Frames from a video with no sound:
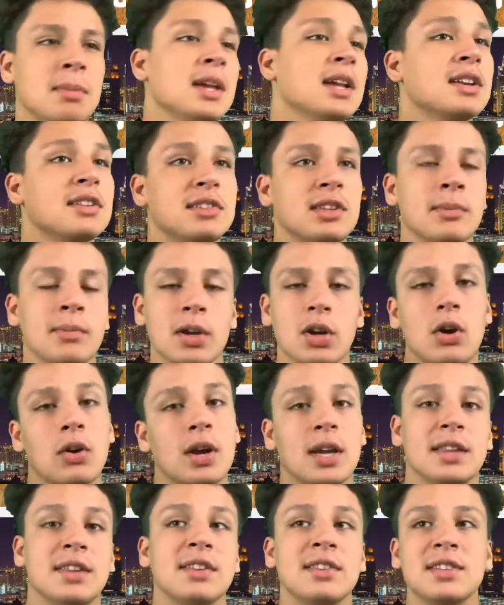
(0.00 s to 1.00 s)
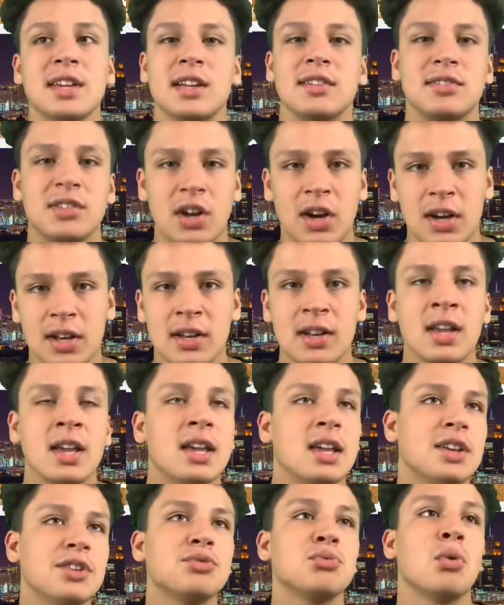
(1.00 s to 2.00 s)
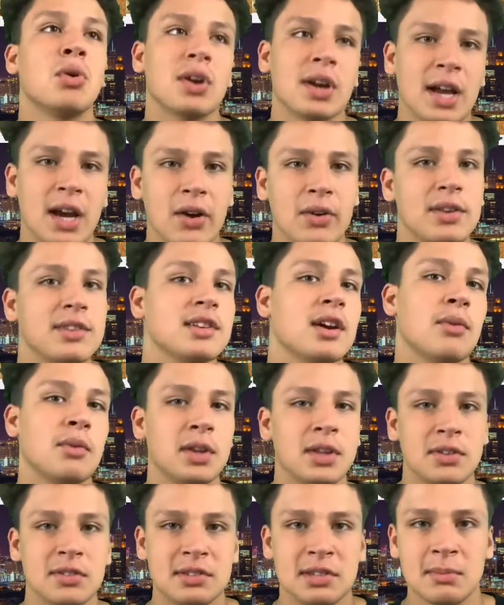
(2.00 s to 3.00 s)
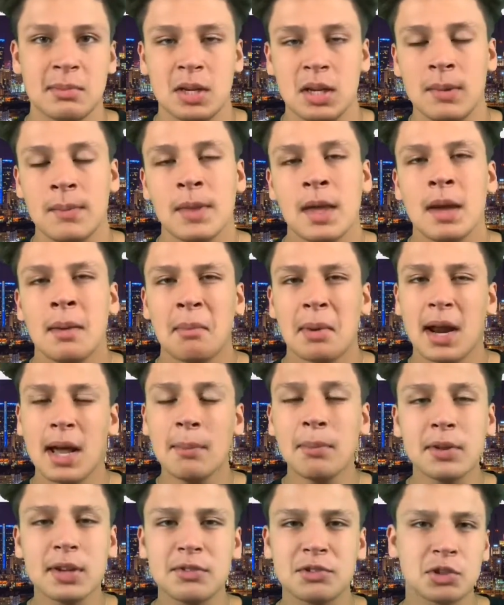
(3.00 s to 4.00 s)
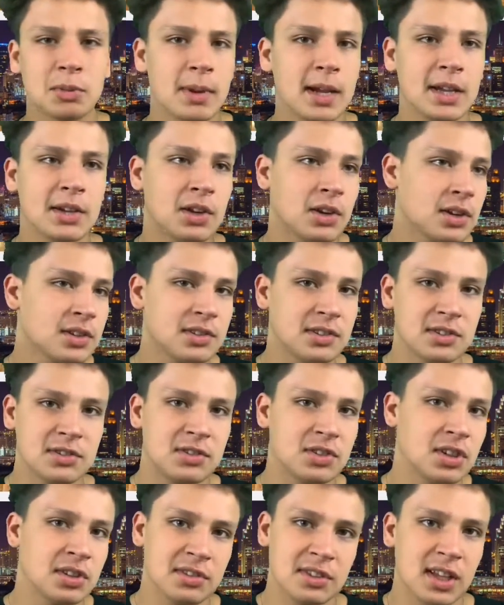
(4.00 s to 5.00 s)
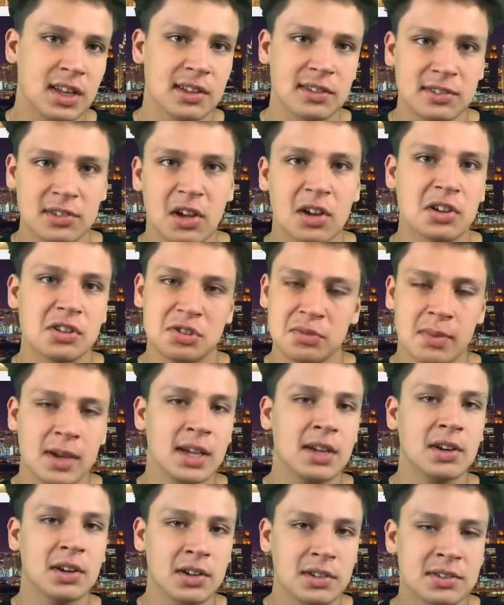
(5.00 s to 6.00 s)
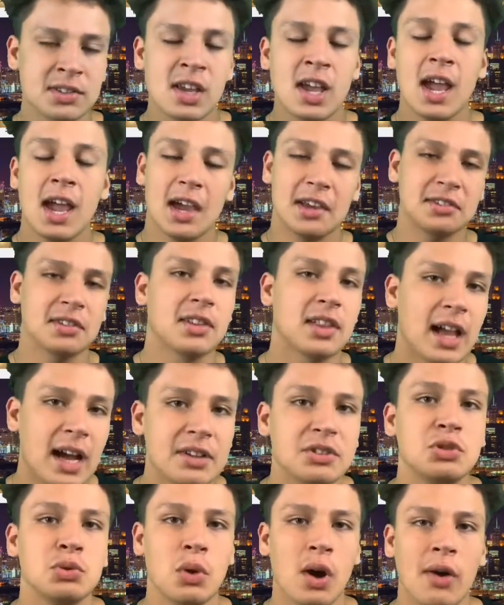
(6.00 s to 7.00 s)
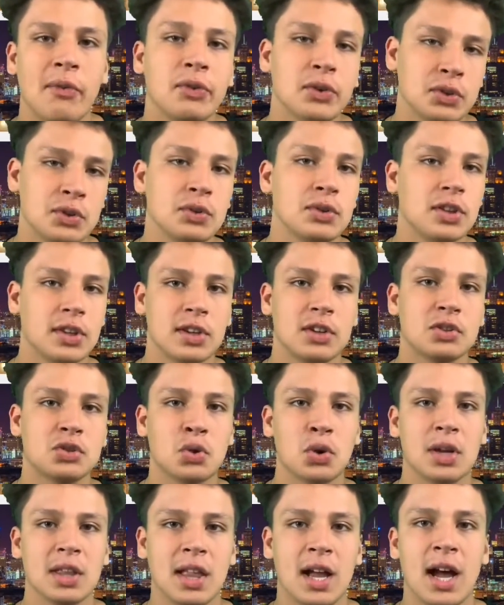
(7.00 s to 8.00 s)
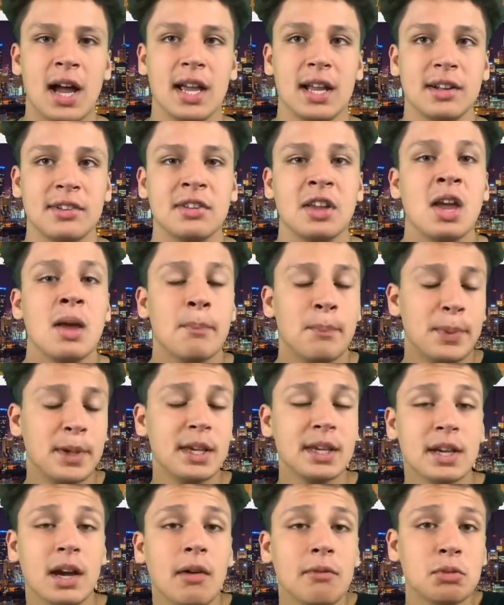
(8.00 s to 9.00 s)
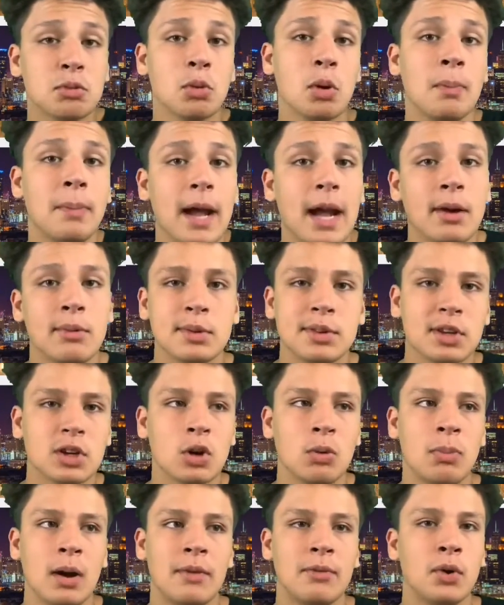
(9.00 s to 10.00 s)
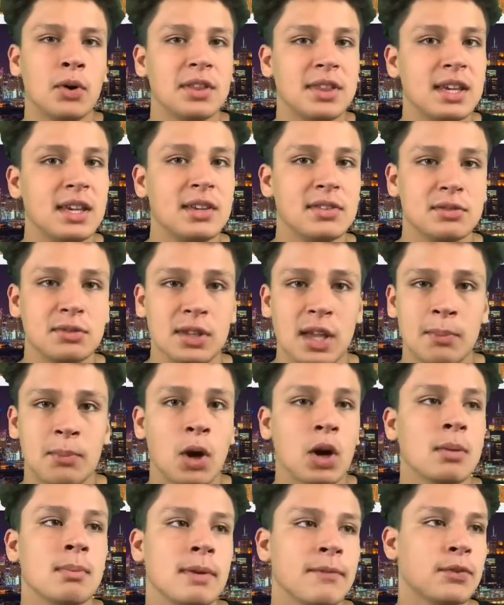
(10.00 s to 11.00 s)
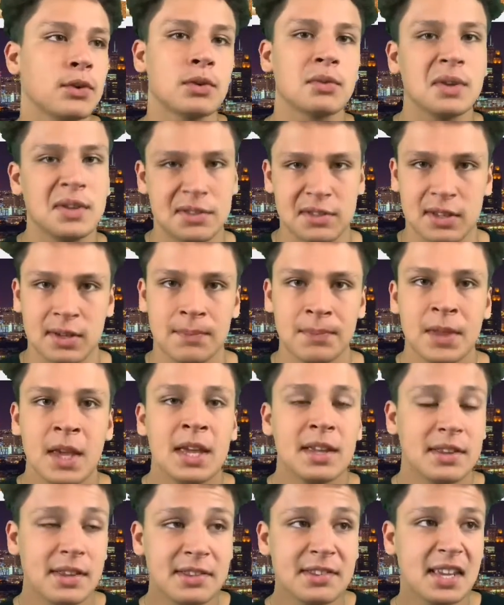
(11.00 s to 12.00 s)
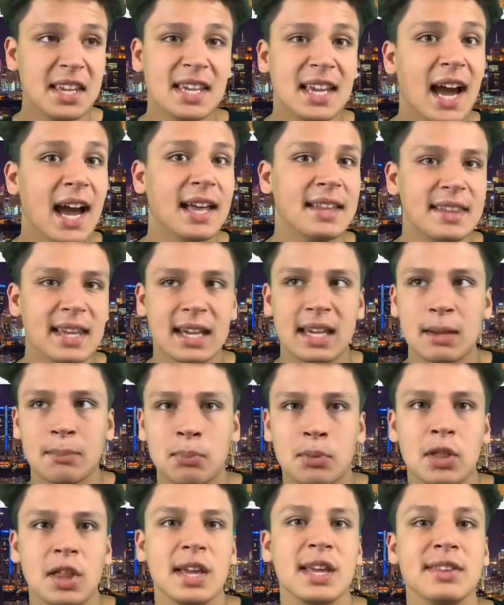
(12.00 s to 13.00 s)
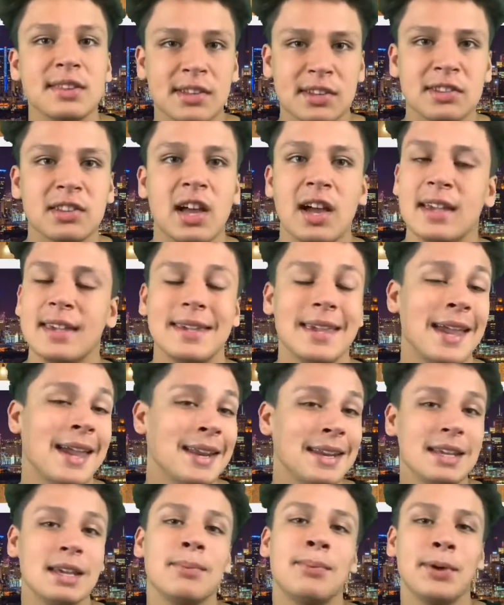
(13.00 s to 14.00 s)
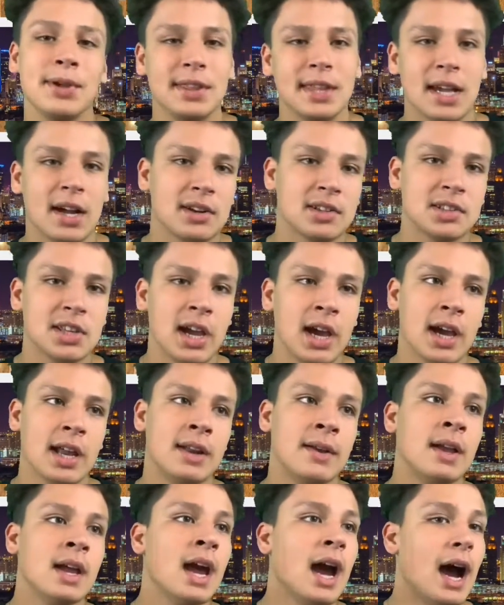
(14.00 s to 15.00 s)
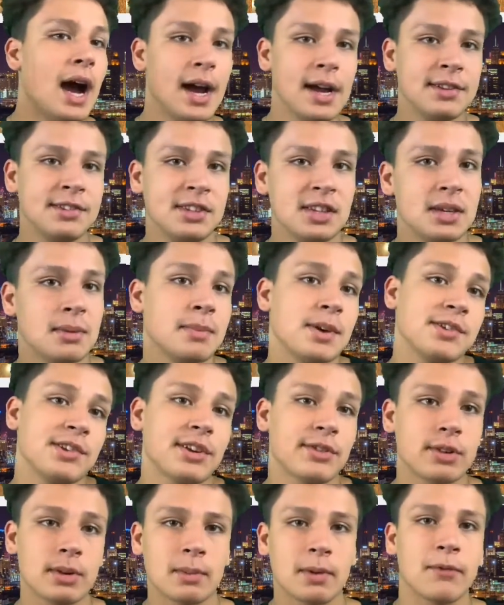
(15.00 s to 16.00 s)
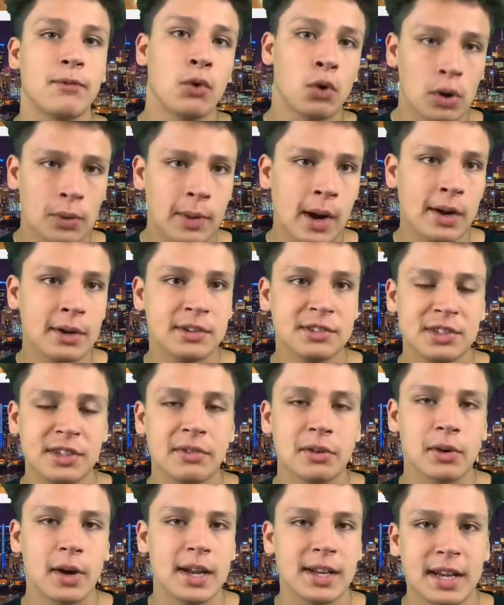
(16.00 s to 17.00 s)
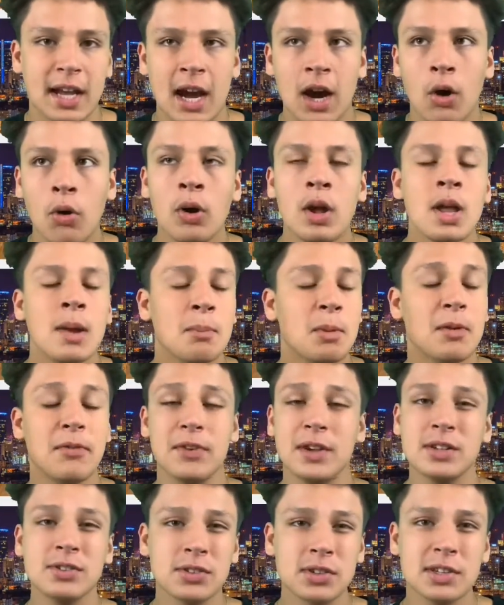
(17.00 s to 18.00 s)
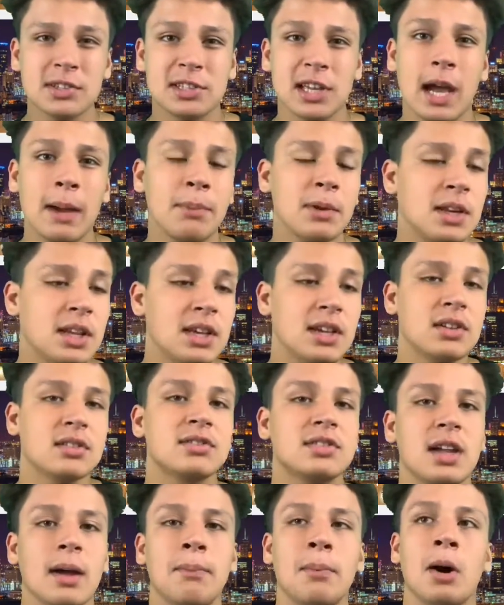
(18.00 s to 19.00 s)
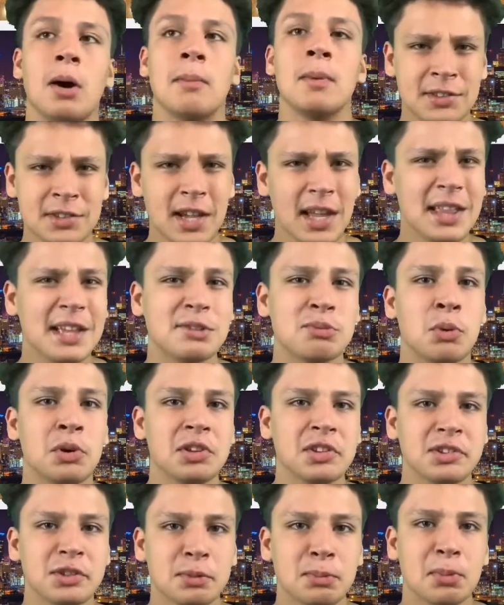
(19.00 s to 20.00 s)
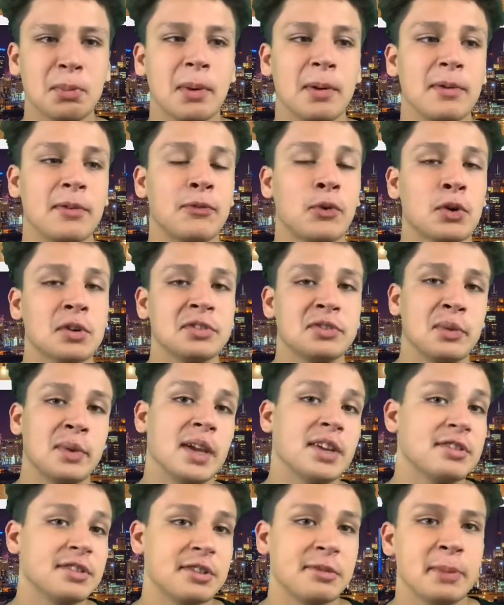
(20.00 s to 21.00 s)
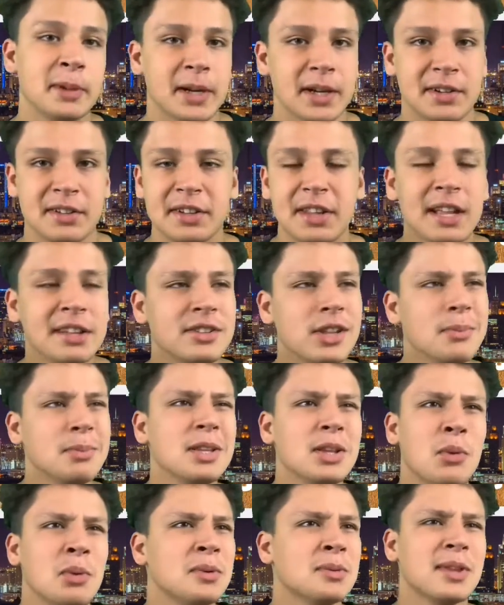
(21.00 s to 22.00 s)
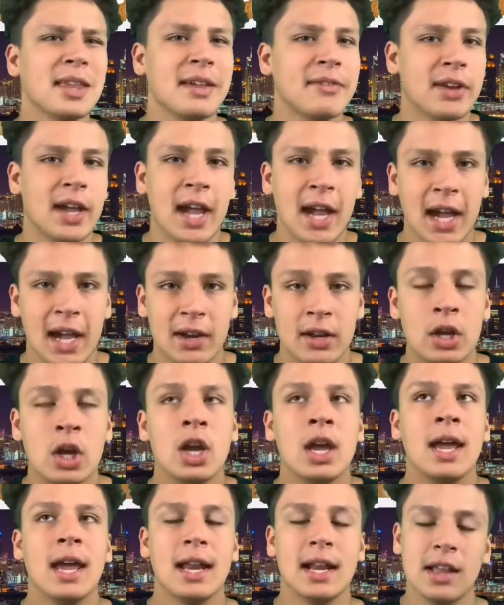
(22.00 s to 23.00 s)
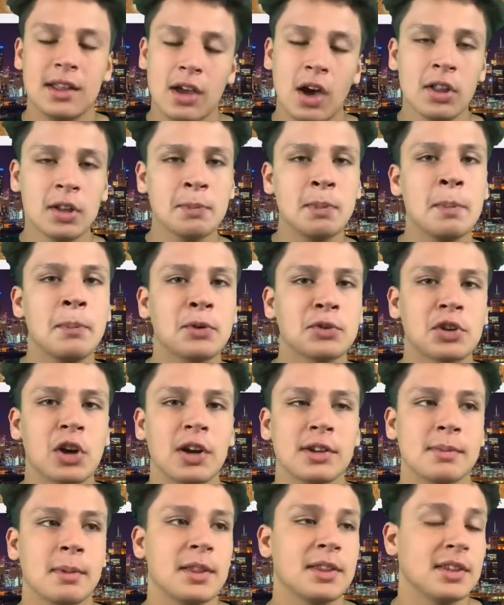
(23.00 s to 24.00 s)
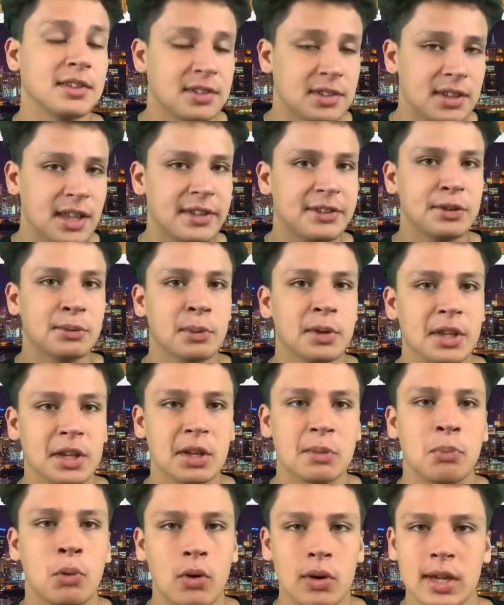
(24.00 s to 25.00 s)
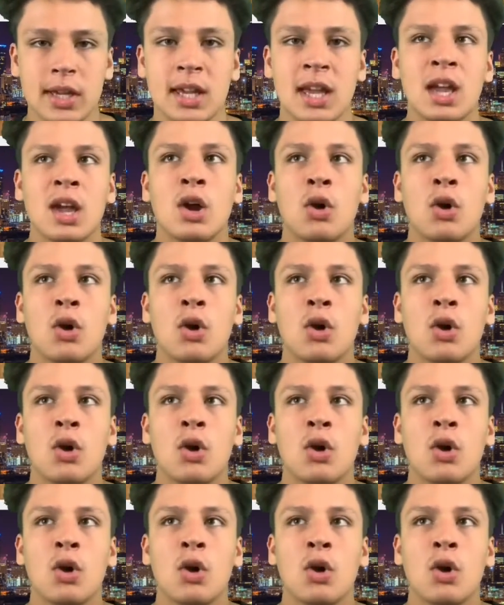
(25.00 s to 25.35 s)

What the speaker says: of making it seem like, okay, this guy's done. He's worn out. He's not what he used to be. But I believe Jermaine Kearse is just getting started. Jermaine Kearse has a lot to offer to the Detroit Lions. Being comfortable back with Darrell Bevell, I think they brought him in for a reason. This is a guy that can play the slot and he can play the outside. I see him as our number 4 wide receiver right now, but if injuries happen, he could step up. He's a guy that's won the Super Bowl before, so he has experience. And that's something that we really haven't had. And other people talked about this, and that's a really good point.